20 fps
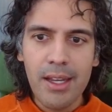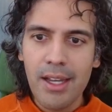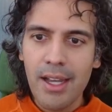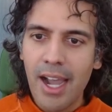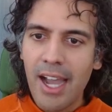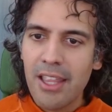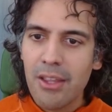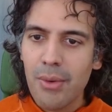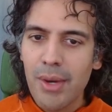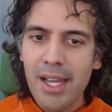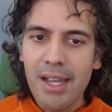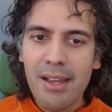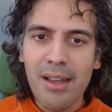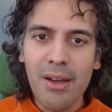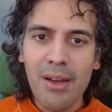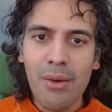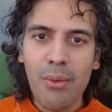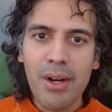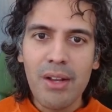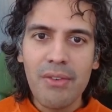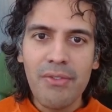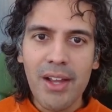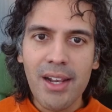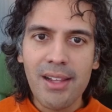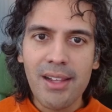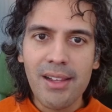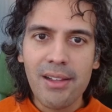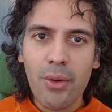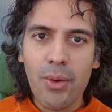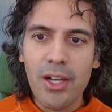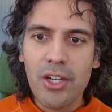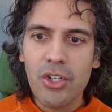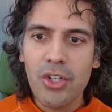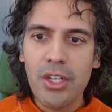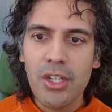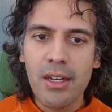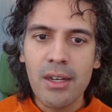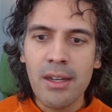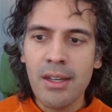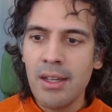Either way, what a fun little
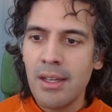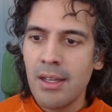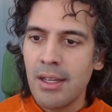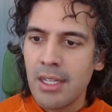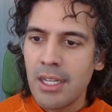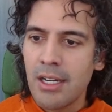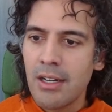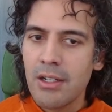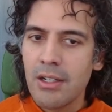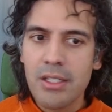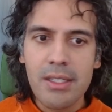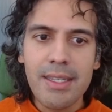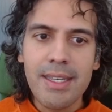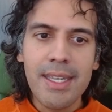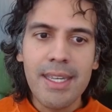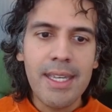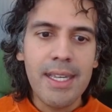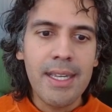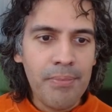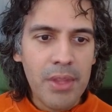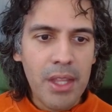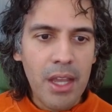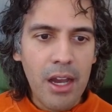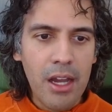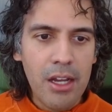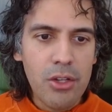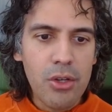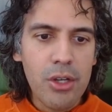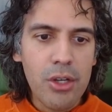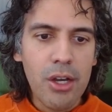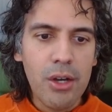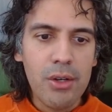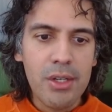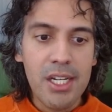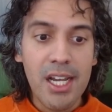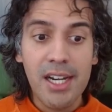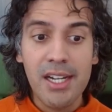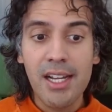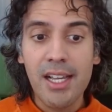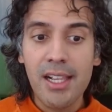question. Here's the new code.
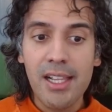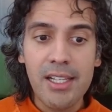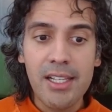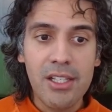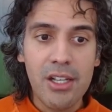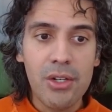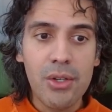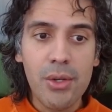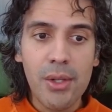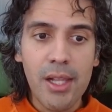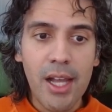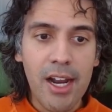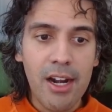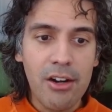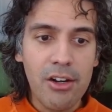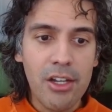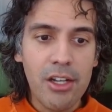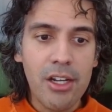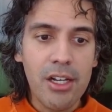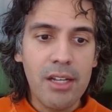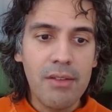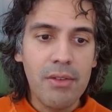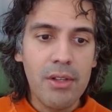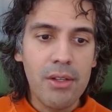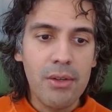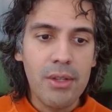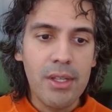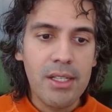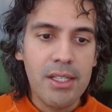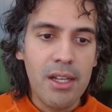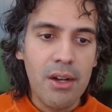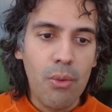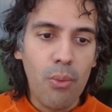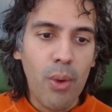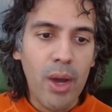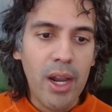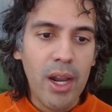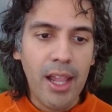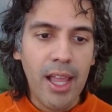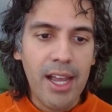Technically, it's a 2-liner. You could even do this in
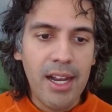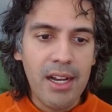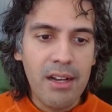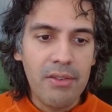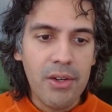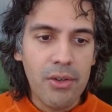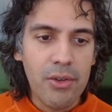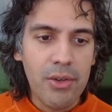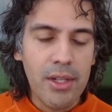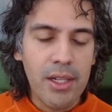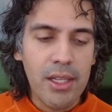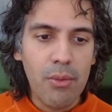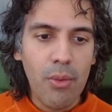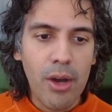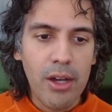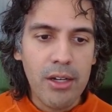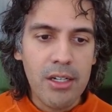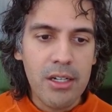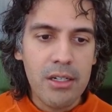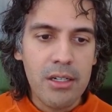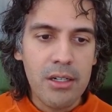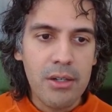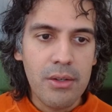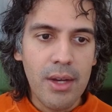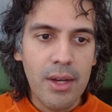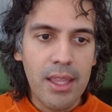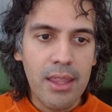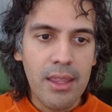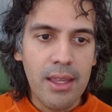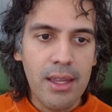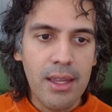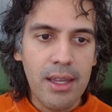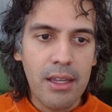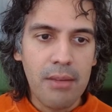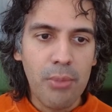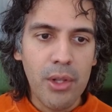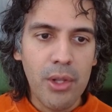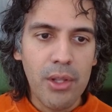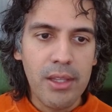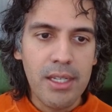1 line if you really wanted to, I think,
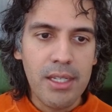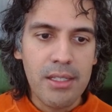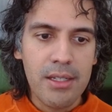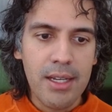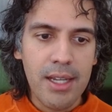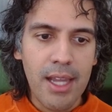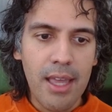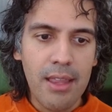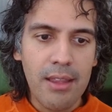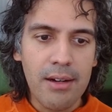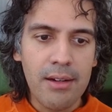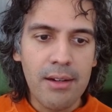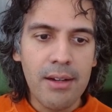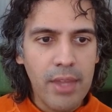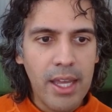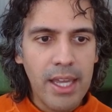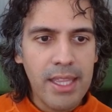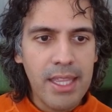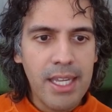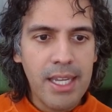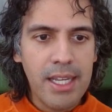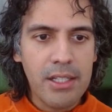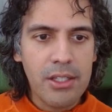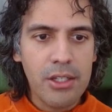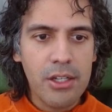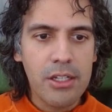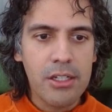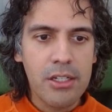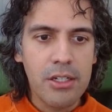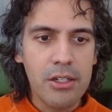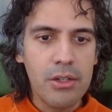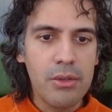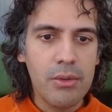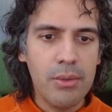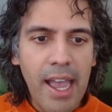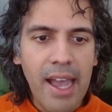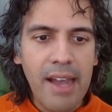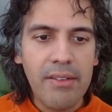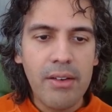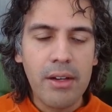pull these together. I think it's good to
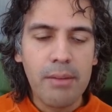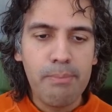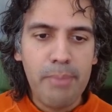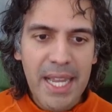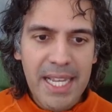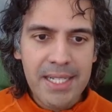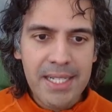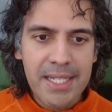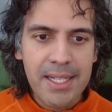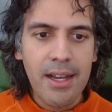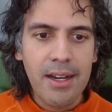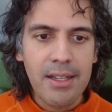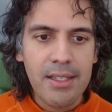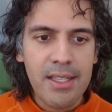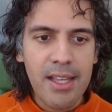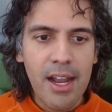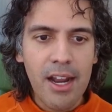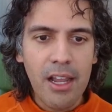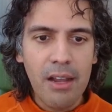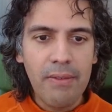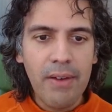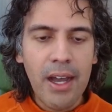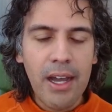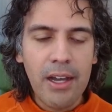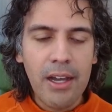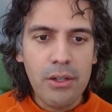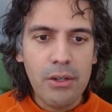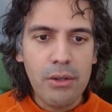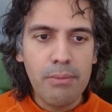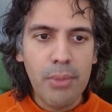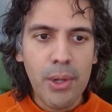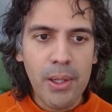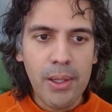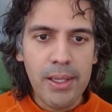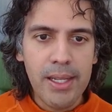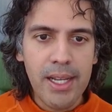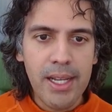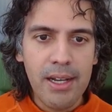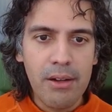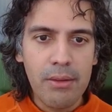have a basic understanding of how you pull
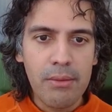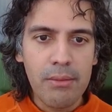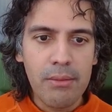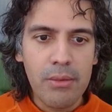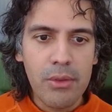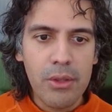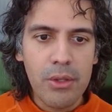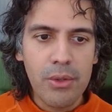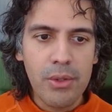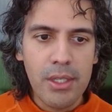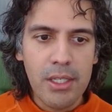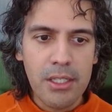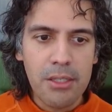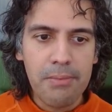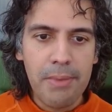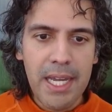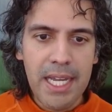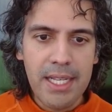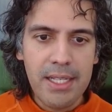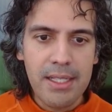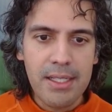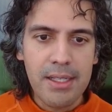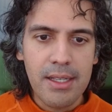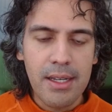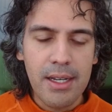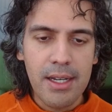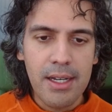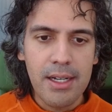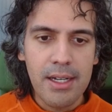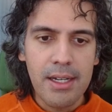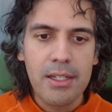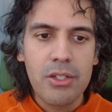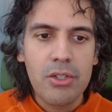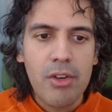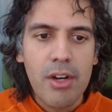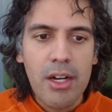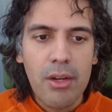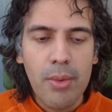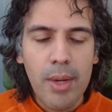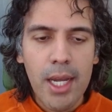down through this space
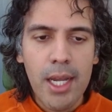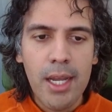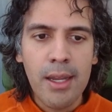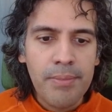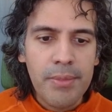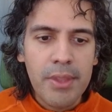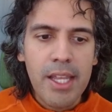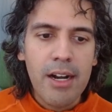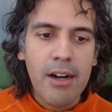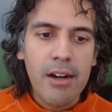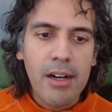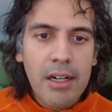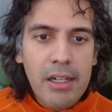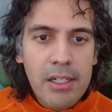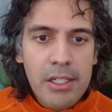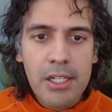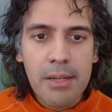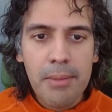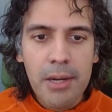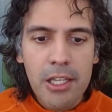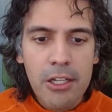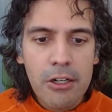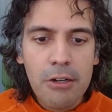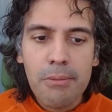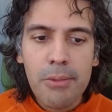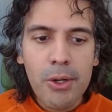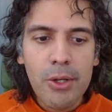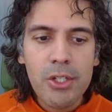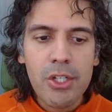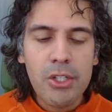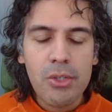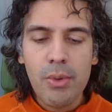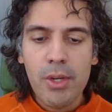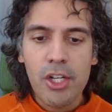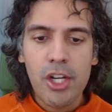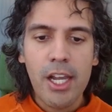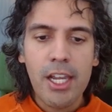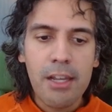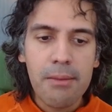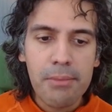straight away. There are some other approaches which
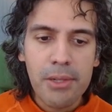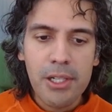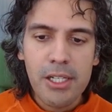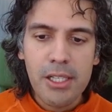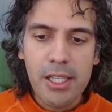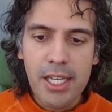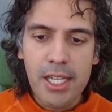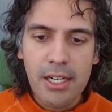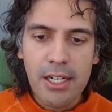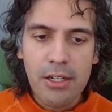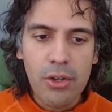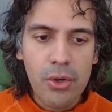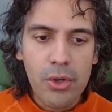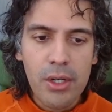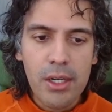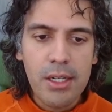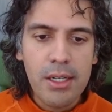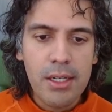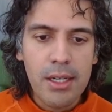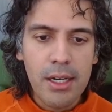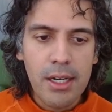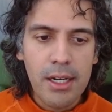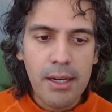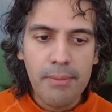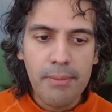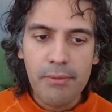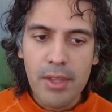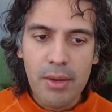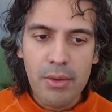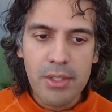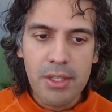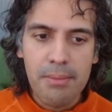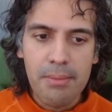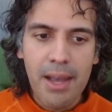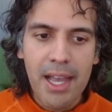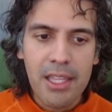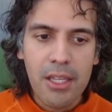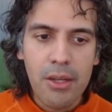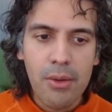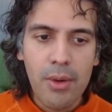I completely ignored. There was the
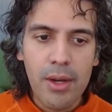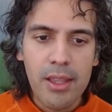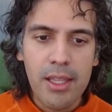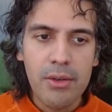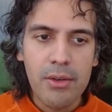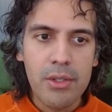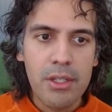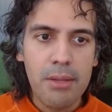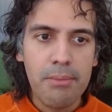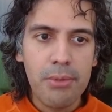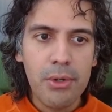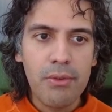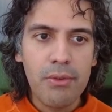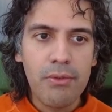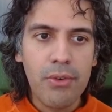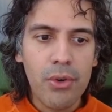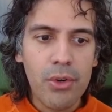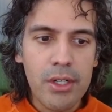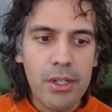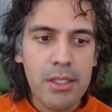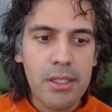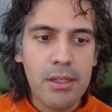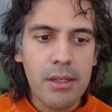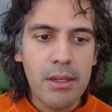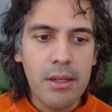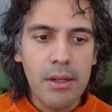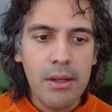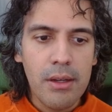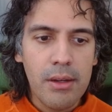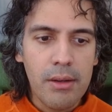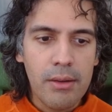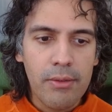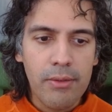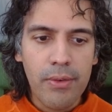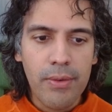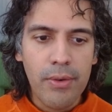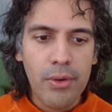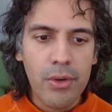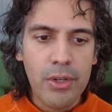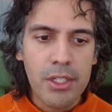mathy one. There was the brute force
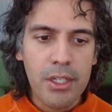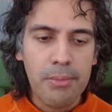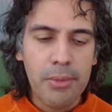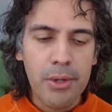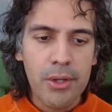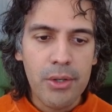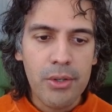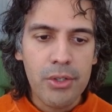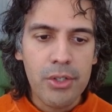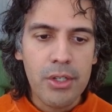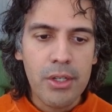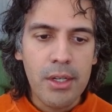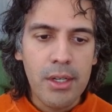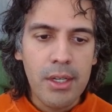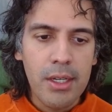approach.